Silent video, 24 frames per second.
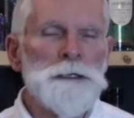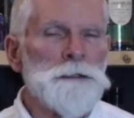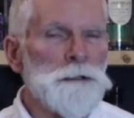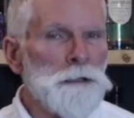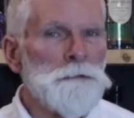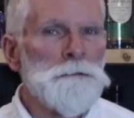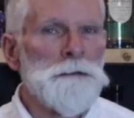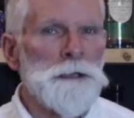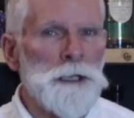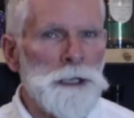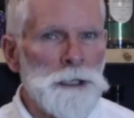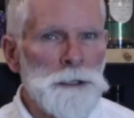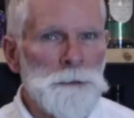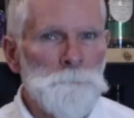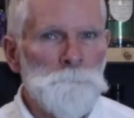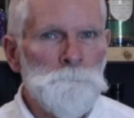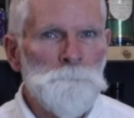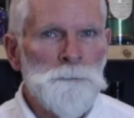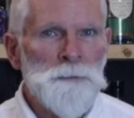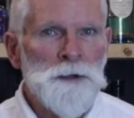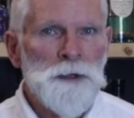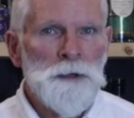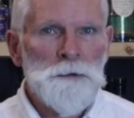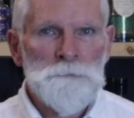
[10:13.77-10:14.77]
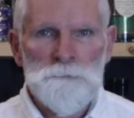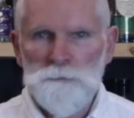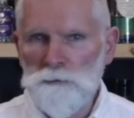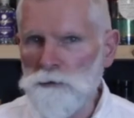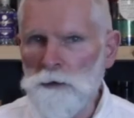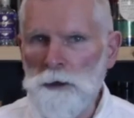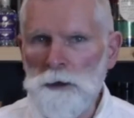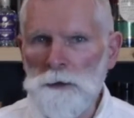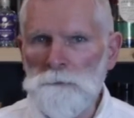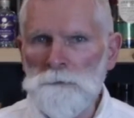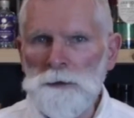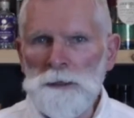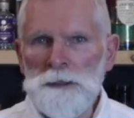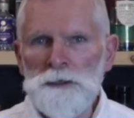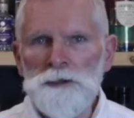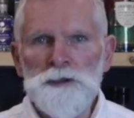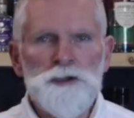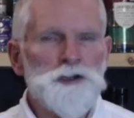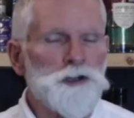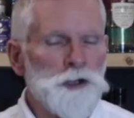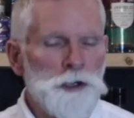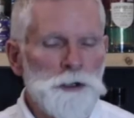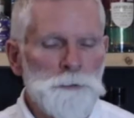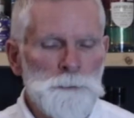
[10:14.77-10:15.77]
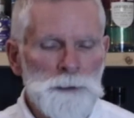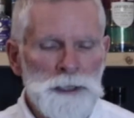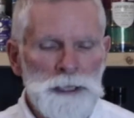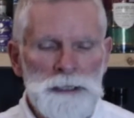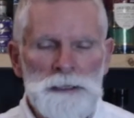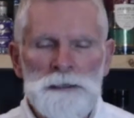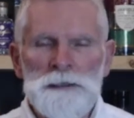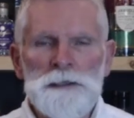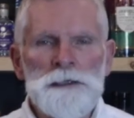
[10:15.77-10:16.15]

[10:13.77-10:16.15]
nothing of driving to Germany,